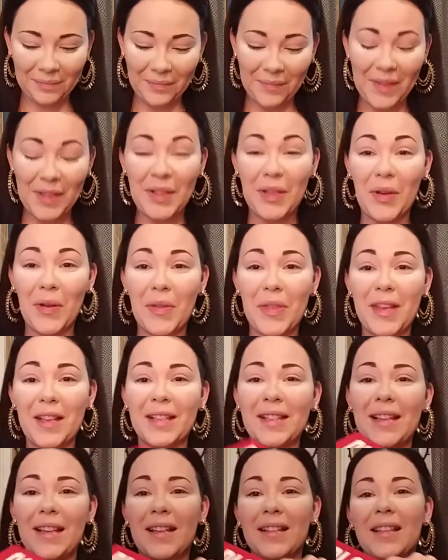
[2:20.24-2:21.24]
So
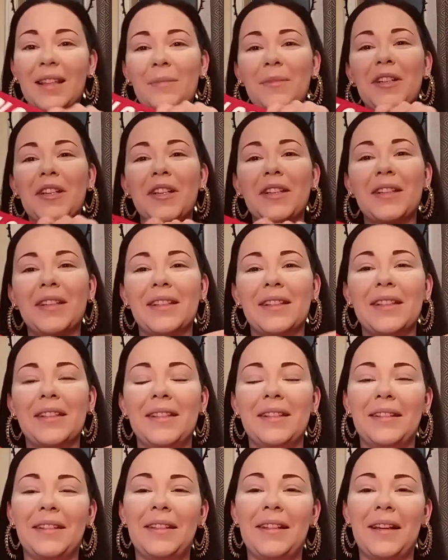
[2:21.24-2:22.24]
this is, let me just
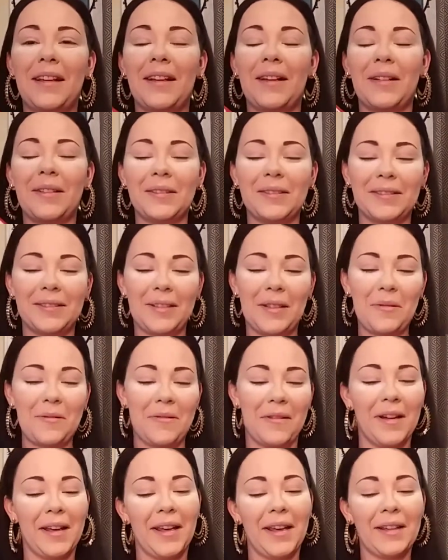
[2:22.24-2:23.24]
get out the
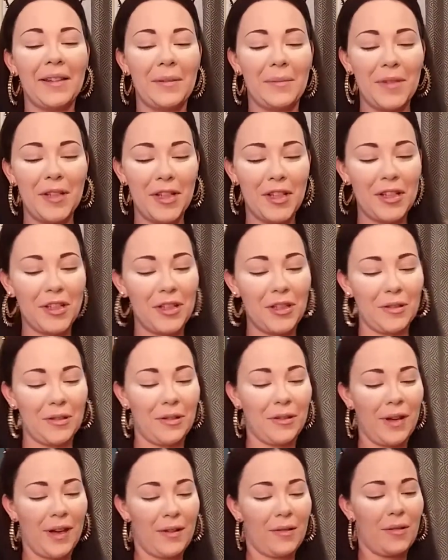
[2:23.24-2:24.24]
way. Let me just show
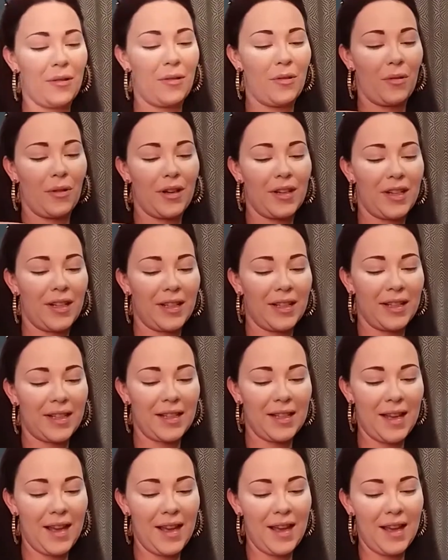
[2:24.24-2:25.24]
you how gorgeous
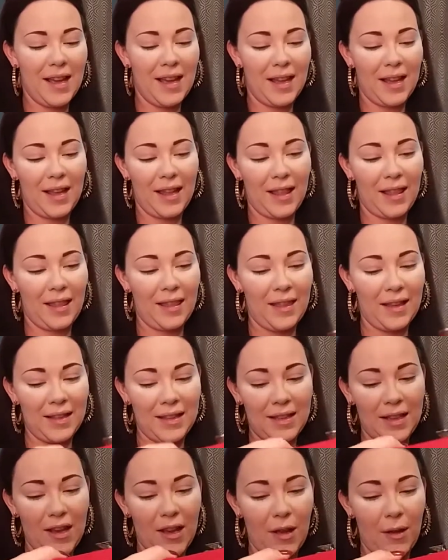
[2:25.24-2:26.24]

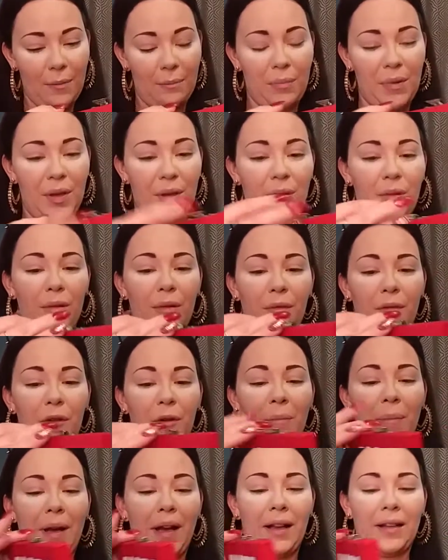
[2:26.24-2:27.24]
this beautiful
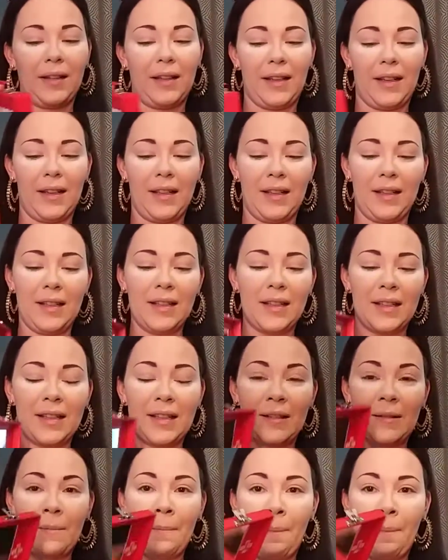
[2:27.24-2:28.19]
palette is.